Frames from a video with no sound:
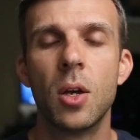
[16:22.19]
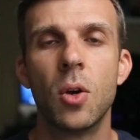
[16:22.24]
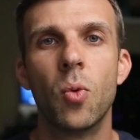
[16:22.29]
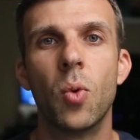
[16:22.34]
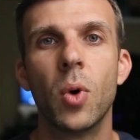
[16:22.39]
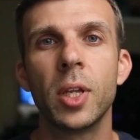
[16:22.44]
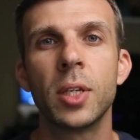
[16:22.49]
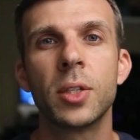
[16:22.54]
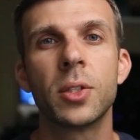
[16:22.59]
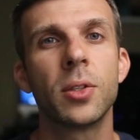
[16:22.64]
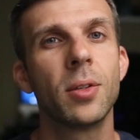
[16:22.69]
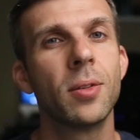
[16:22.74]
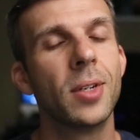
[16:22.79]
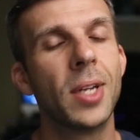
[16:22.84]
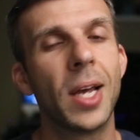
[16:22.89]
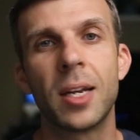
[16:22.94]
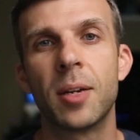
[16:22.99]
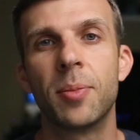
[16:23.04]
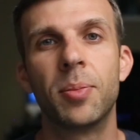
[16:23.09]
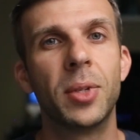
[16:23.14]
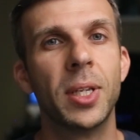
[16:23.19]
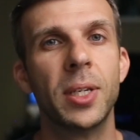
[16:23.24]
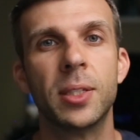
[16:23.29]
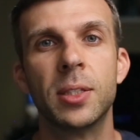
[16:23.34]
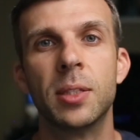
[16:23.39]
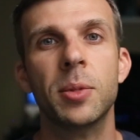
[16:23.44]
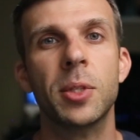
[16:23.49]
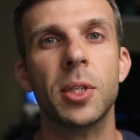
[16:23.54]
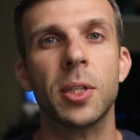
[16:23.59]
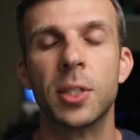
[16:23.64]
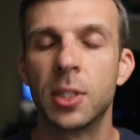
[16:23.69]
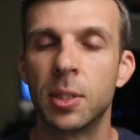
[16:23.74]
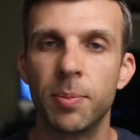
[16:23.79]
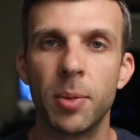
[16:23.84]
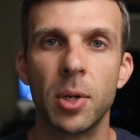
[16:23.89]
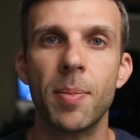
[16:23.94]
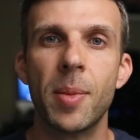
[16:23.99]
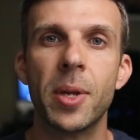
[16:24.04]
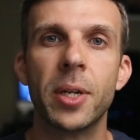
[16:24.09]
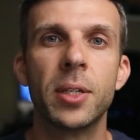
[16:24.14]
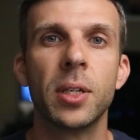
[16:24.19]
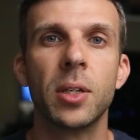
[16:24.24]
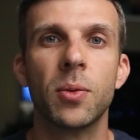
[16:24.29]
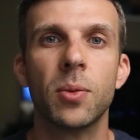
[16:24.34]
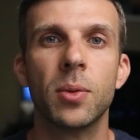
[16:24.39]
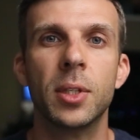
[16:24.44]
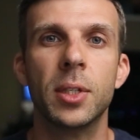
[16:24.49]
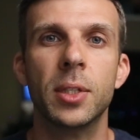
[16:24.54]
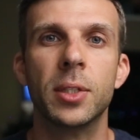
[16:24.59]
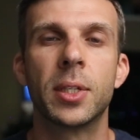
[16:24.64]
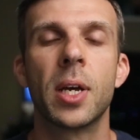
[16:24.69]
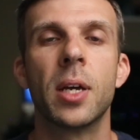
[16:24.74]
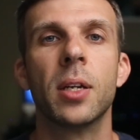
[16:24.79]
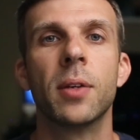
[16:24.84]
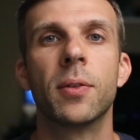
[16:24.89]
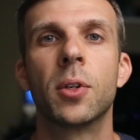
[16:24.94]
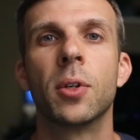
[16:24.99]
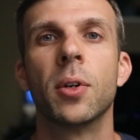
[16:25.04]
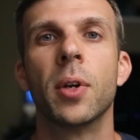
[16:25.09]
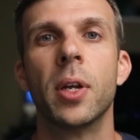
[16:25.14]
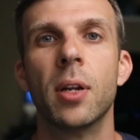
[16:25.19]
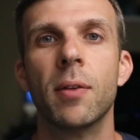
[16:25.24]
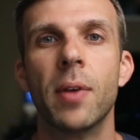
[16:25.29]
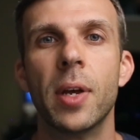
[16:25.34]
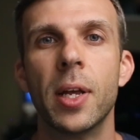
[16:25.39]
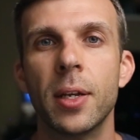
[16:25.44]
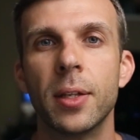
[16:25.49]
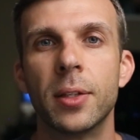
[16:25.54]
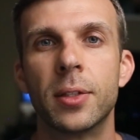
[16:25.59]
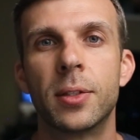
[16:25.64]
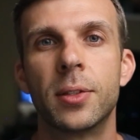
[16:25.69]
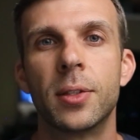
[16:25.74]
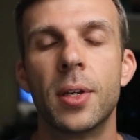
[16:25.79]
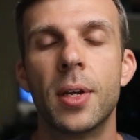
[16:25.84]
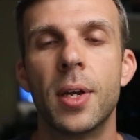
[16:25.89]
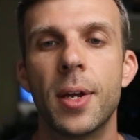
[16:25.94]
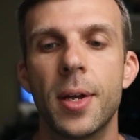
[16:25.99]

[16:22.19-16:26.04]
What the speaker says: Weddings are not a place to be experimenting with these kind of creative edits.